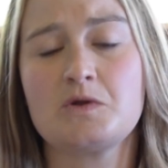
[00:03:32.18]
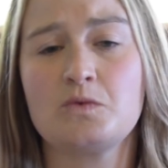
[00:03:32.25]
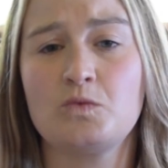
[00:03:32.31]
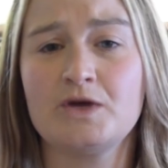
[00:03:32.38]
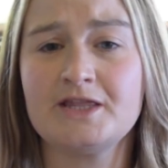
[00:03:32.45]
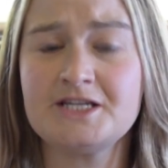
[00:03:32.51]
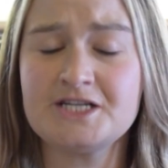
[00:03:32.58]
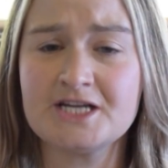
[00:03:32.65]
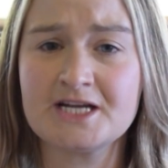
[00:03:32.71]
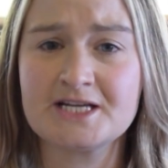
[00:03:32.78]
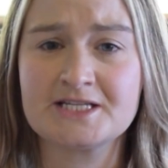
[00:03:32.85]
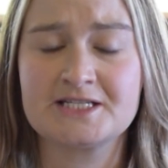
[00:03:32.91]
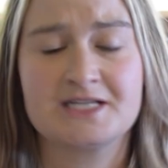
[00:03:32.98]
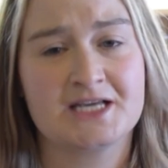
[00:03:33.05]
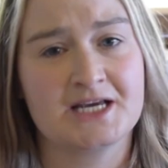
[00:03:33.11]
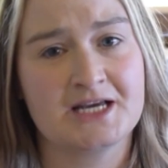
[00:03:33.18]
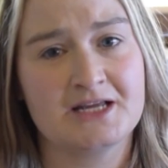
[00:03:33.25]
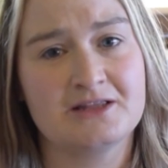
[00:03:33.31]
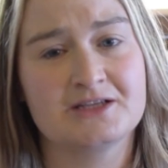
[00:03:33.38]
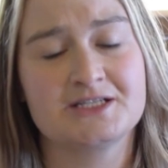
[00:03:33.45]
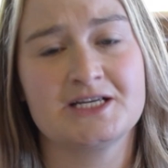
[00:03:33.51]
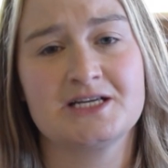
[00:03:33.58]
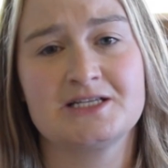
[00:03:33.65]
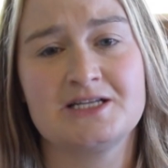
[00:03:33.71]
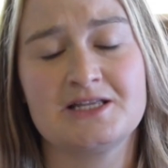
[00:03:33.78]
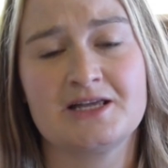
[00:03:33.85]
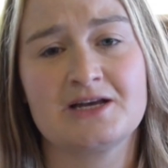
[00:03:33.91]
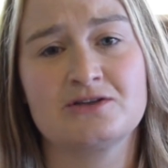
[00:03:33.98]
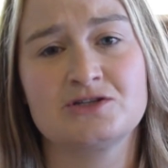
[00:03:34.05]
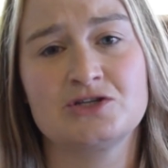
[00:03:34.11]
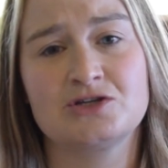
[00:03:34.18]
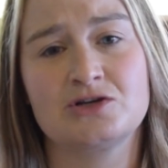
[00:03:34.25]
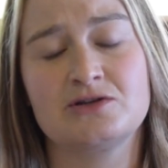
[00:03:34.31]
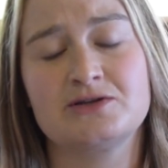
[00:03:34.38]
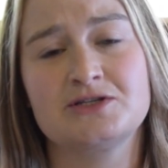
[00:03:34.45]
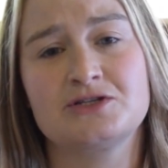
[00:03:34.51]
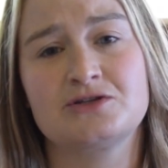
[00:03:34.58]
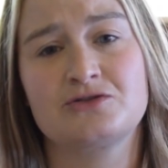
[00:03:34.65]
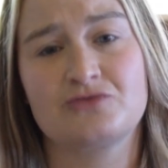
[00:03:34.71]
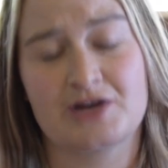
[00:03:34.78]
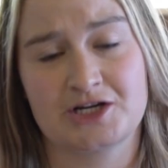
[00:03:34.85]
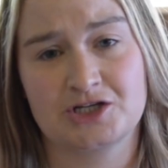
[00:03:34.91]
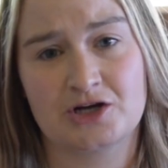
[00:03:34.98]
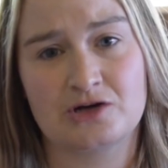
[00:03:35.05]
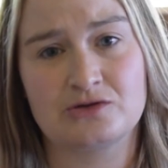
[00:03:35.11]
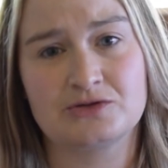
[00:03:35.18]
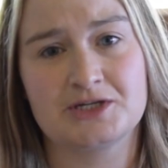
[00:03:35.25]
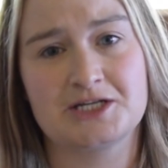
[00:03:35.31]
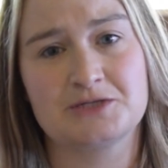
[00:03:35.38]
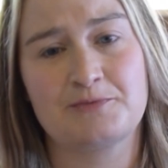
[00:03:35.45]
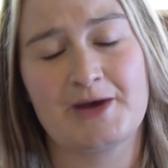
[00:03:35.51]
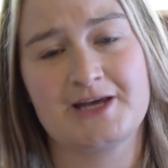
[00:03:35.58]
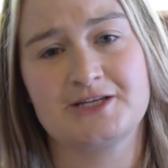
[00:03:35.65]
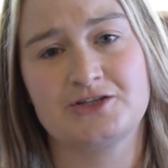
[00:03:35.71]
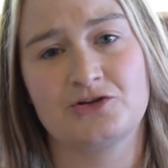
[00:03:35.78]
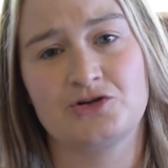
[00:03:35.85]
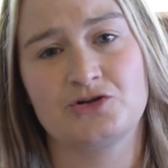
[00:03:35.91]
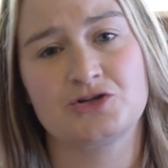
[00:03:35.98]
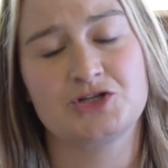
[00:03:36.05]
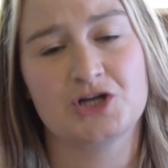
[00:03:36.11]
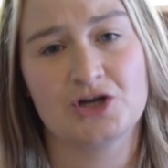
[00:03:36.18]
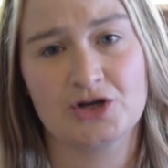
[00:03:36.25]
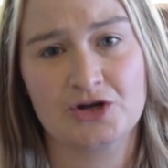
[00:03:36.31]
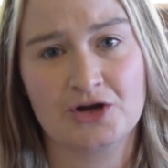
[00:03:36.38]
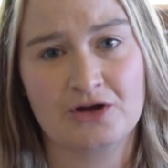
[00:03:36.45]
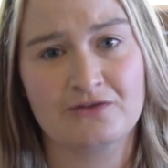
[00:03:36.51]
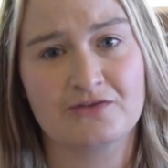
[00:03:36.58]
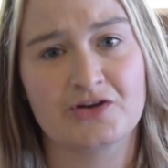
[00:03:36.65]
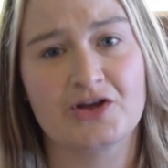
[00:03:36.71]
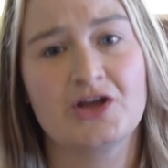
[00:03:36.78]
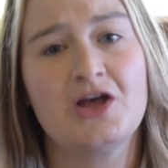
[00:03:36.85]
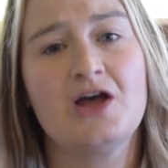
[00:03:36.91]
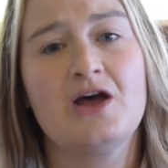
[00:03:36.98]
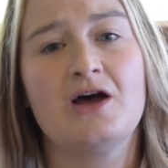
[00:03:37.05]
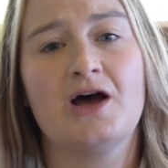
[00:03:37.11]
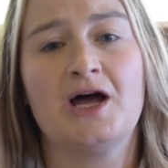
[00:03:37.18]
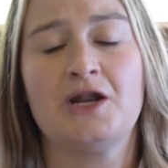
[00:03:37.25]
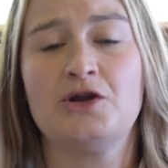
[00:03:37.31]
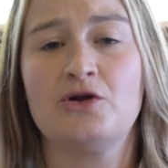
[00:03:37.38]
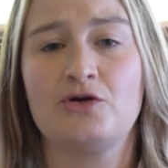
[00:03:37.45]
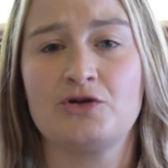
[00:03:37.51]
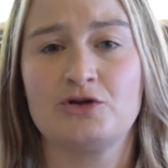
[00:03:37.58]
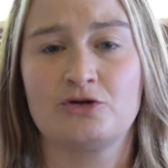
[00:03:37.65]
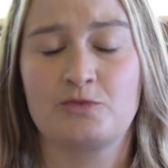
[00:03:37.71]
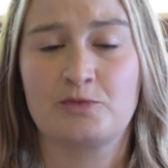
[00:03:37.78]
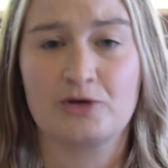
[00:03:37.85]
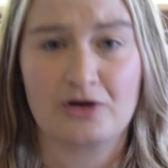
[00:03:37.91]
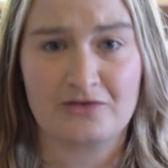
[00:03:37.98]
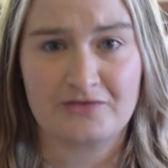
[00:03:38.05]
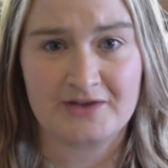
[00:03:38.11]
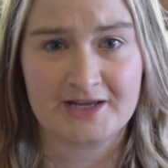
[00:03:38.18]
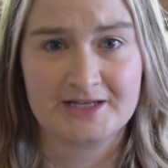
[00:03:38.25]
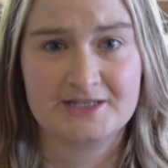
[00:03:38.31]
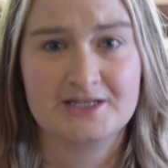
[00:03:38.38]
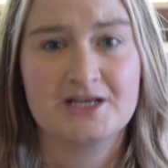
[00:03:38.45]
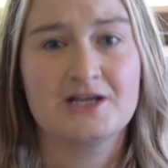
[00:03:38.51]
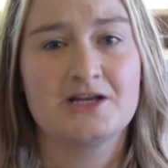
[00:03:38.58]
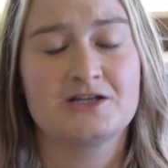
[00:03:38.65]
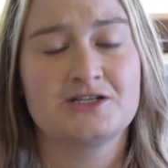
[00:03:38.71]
With GST, the $60,000 threshold is based on your turnover and not your profit.